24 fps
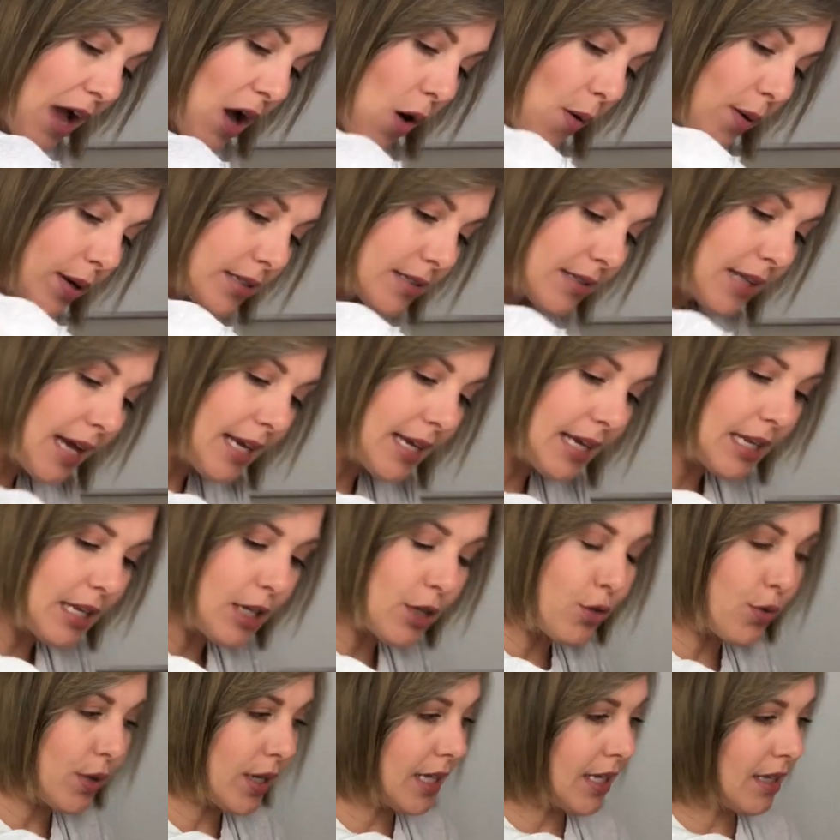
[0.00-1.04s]
always like
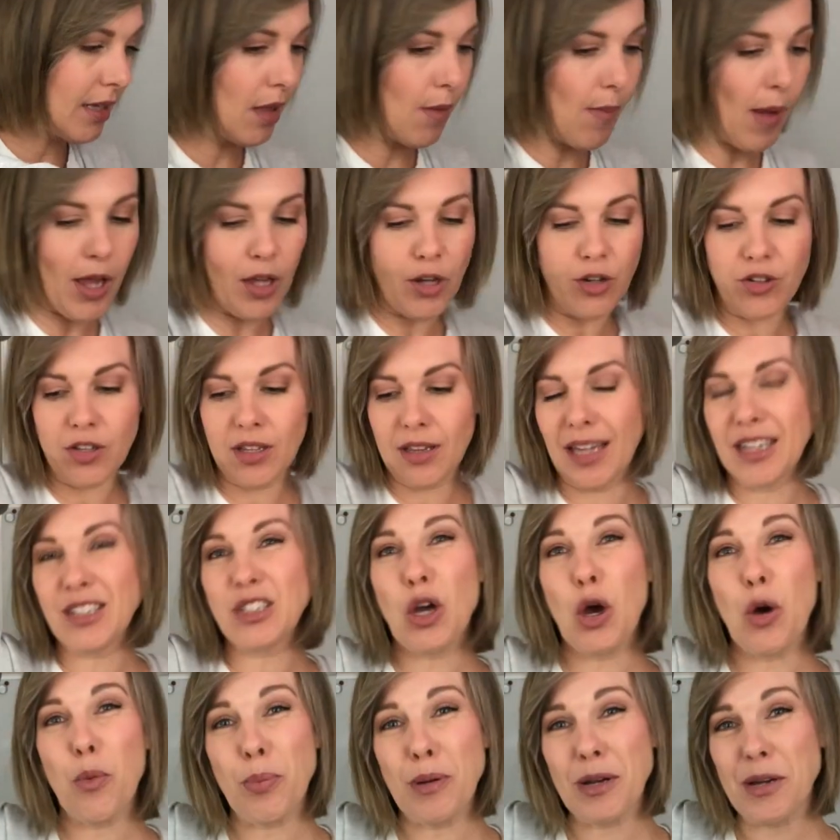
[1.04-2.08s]
getting curriculum. I usually like
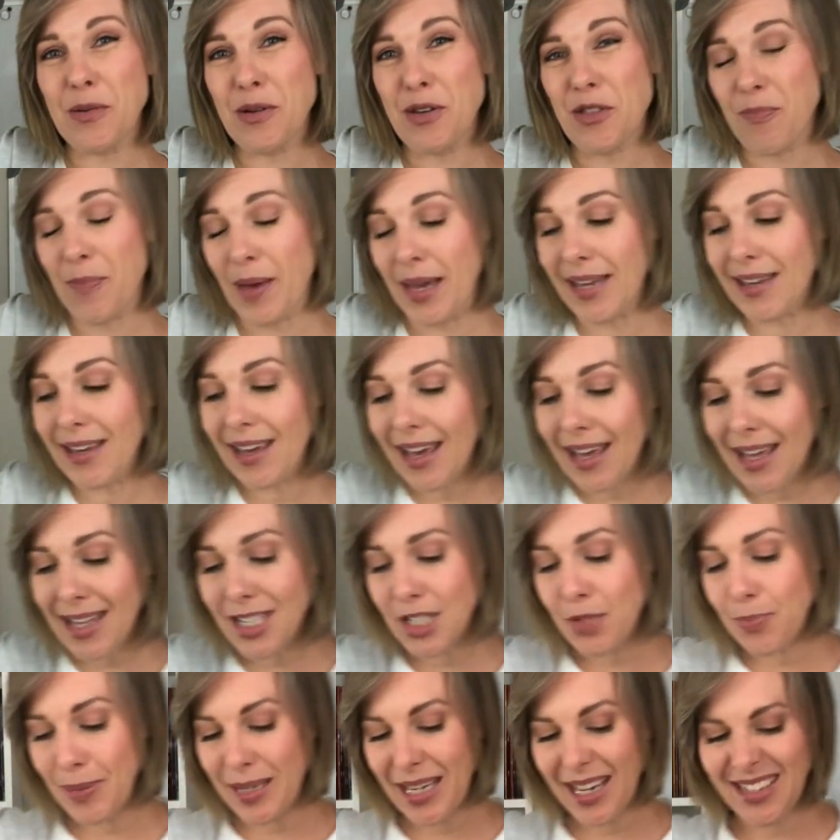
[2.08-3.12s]
to open it with my
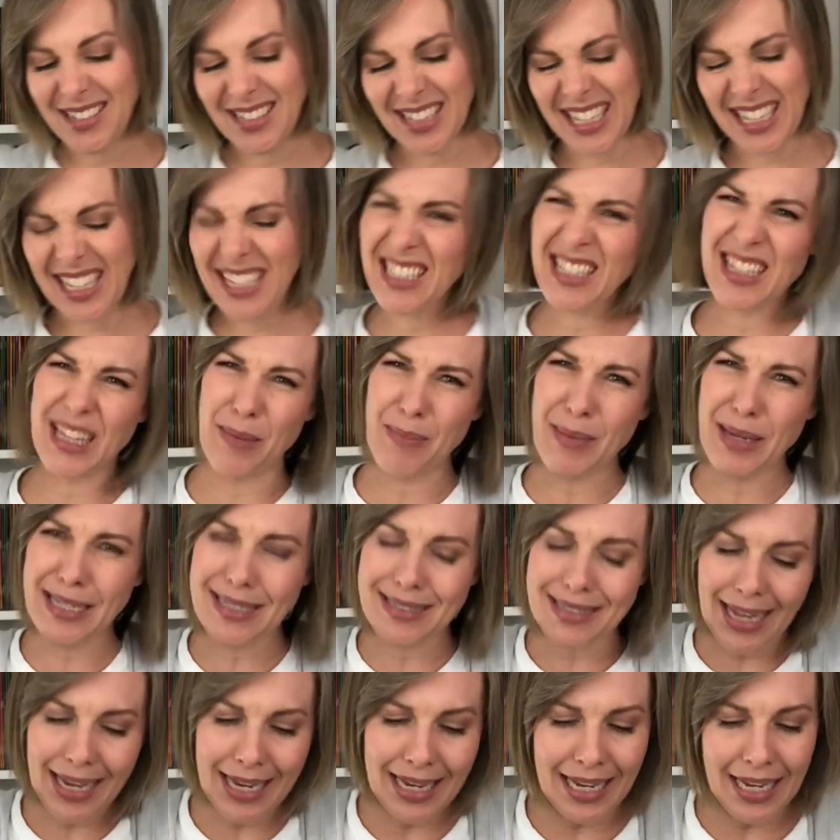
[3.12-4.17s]
kids because it gets them
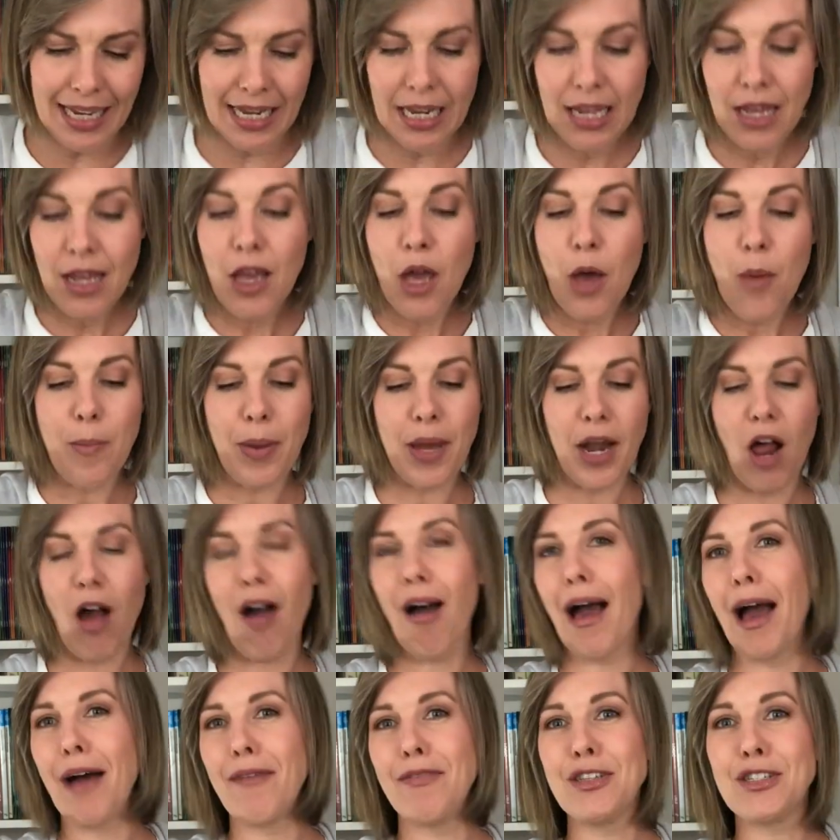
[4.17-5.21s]
excited, but I'll
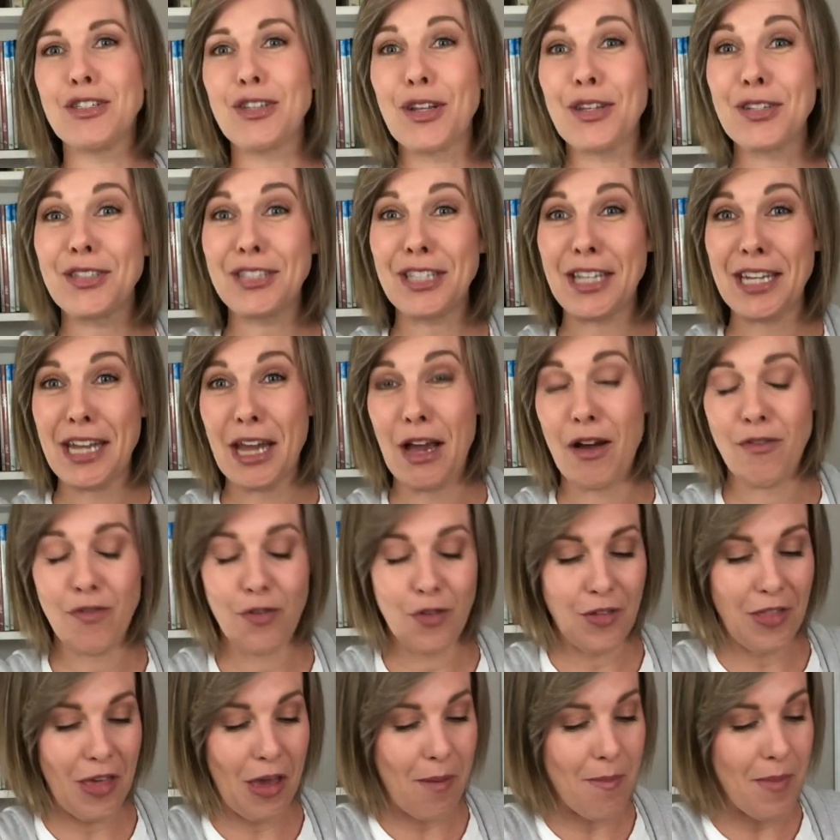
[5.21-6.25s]
have this all sitting out
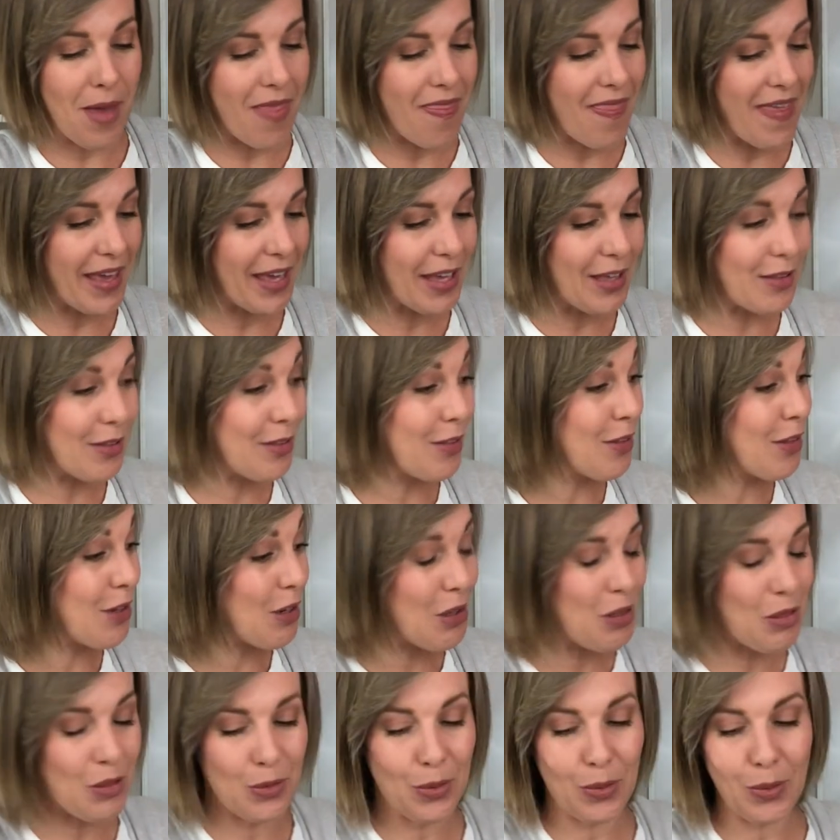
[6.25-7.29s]
for them and they can look
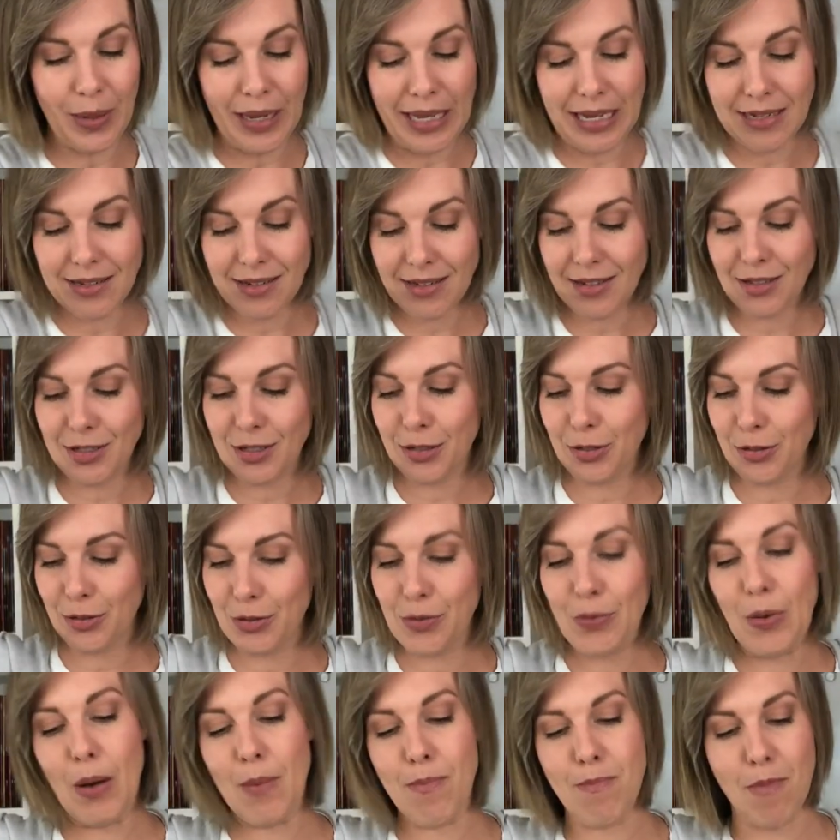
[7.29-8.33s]
through it
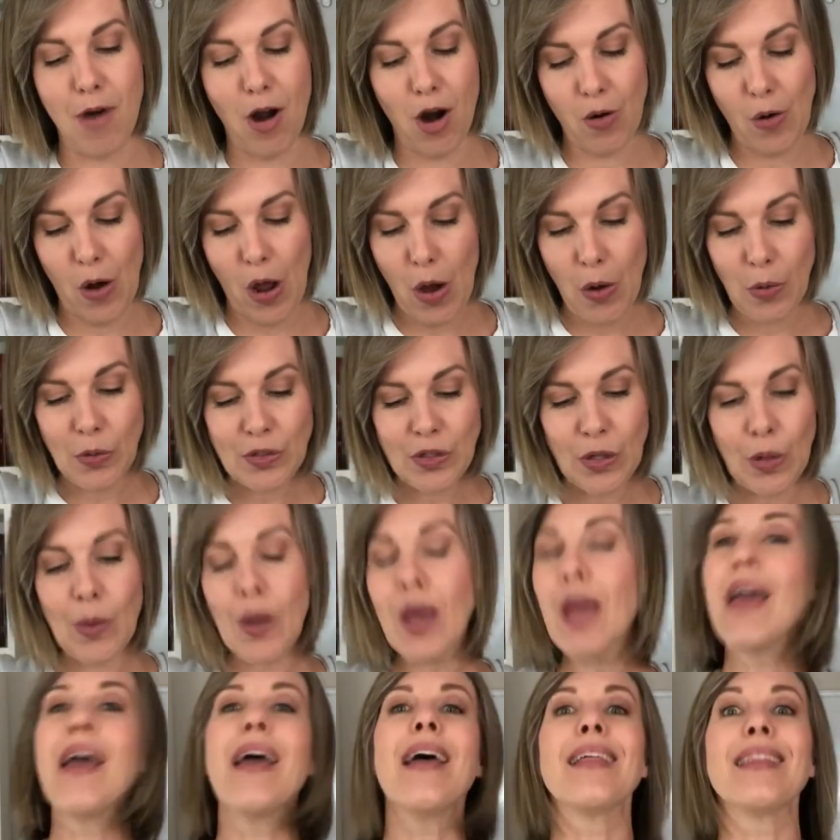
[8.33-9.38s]
tomorrow. So
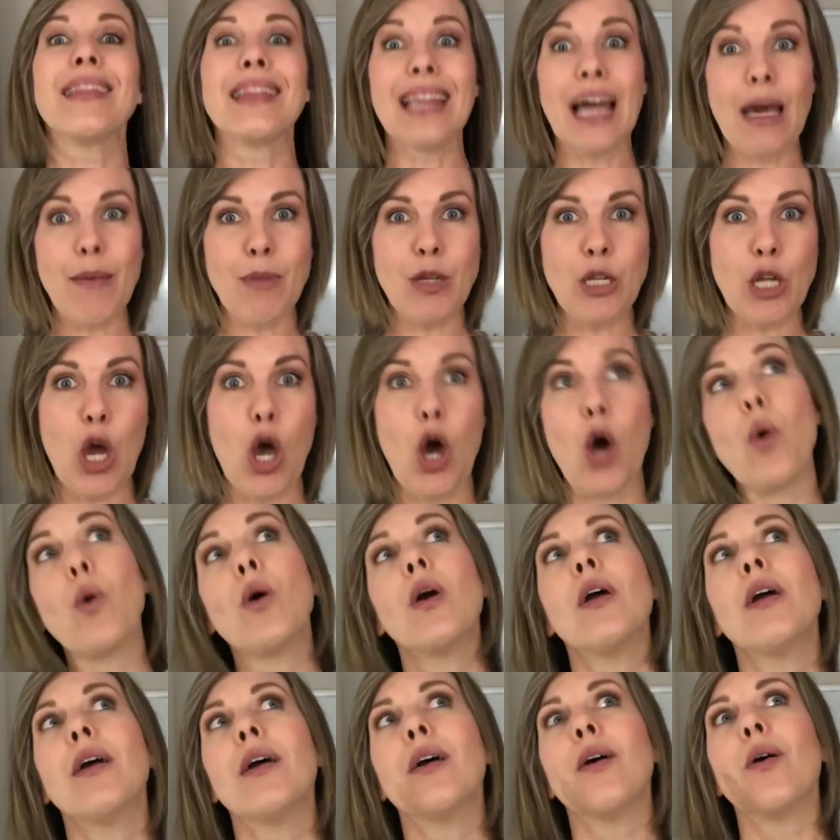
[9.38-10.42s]
let me know,
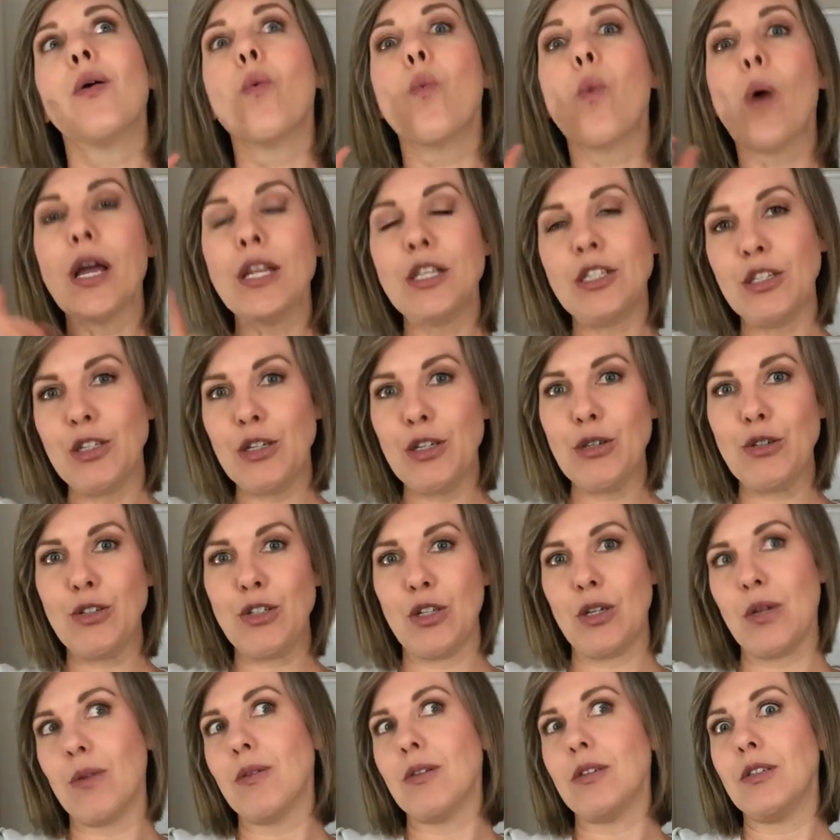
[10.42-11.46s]
what do you do?